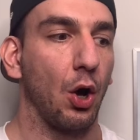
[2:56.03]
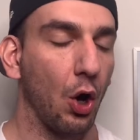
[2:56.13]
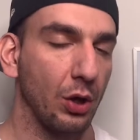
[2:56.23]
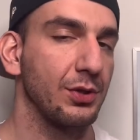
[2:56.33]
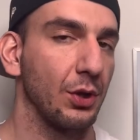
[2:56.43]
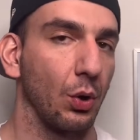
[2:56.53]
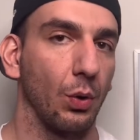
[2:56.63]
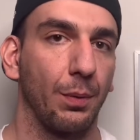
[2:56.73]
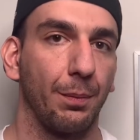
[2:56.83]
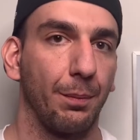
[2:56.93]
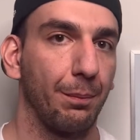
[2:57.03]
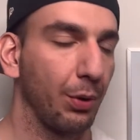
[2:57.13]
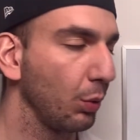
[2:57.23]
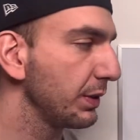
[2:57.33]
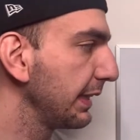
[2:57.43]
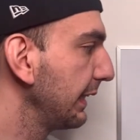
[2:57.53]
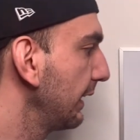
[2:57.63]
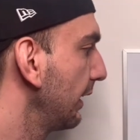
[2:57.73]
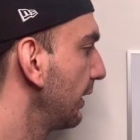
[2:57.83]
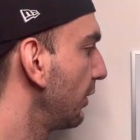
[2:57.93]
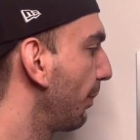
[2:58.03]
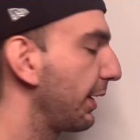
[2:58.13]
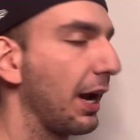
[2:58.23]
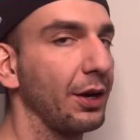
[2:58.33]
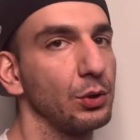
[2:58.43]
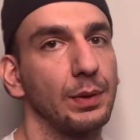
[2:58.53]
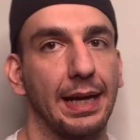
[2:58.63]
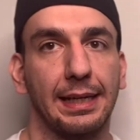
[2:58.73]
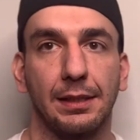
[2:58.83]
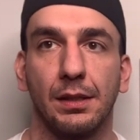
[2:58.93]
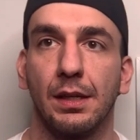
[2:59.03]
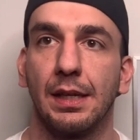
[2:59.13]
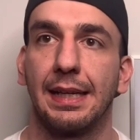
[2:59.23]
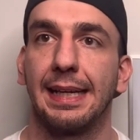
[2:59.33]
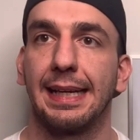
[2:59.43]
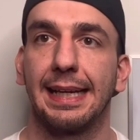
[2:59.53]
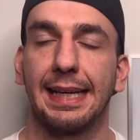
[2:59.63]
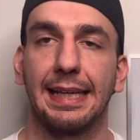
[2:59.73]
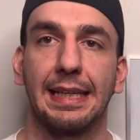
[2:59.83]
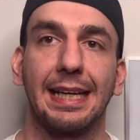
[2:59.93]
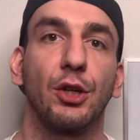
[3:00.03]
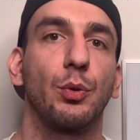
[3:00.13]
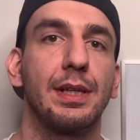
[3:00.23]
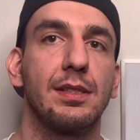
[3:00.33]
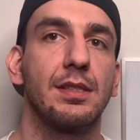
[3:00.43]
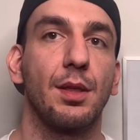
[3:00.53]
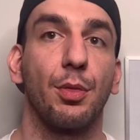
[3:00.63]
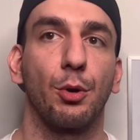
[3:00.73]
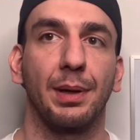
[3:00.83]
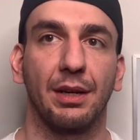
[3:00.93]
Also, protein, no matter how you get it, it increases the thermic